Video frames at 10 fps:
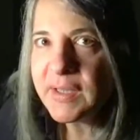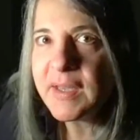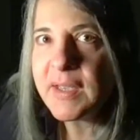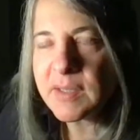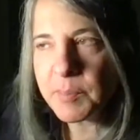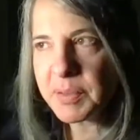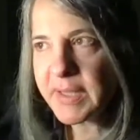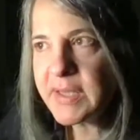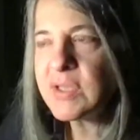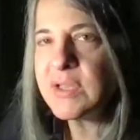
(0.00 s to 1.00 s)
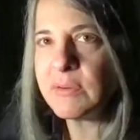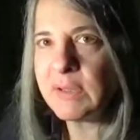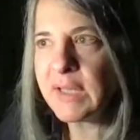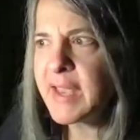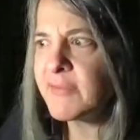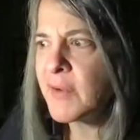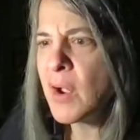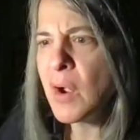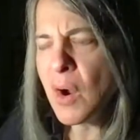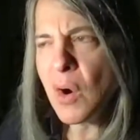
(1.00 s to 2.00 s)
It's a place in your life
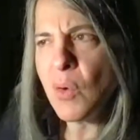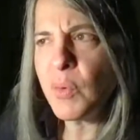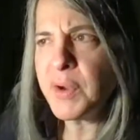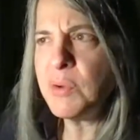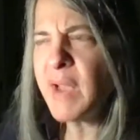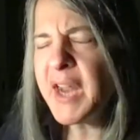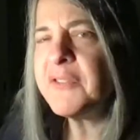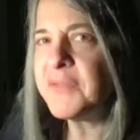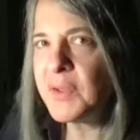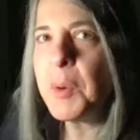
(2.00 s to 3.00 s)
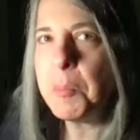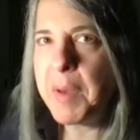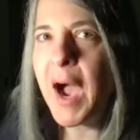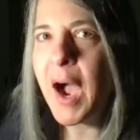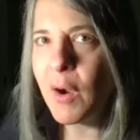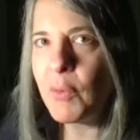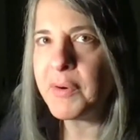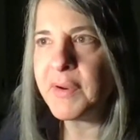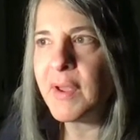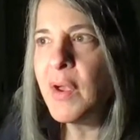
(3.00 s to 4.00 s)
where you kind of feel
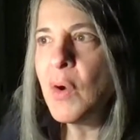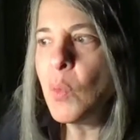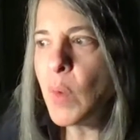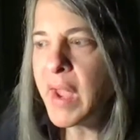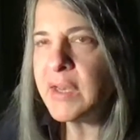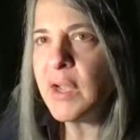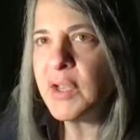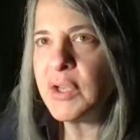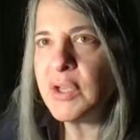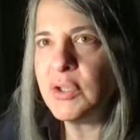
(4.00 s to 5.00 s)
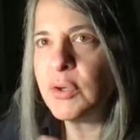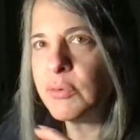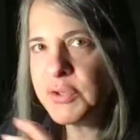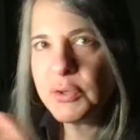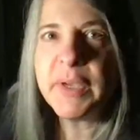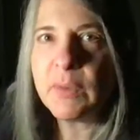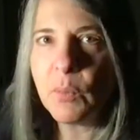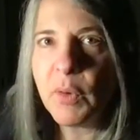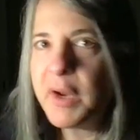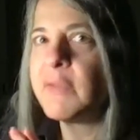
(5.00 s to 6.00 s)
empowered when you're
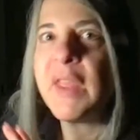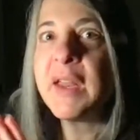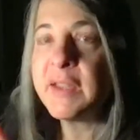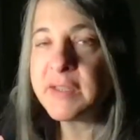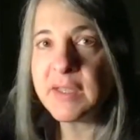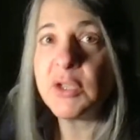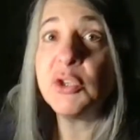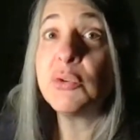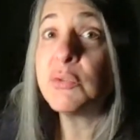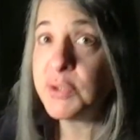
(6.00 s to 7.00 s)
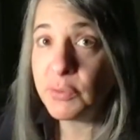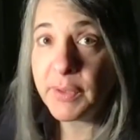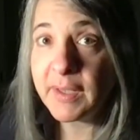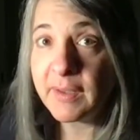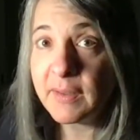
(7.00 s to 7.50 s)
doing, whatever that is that you're doing.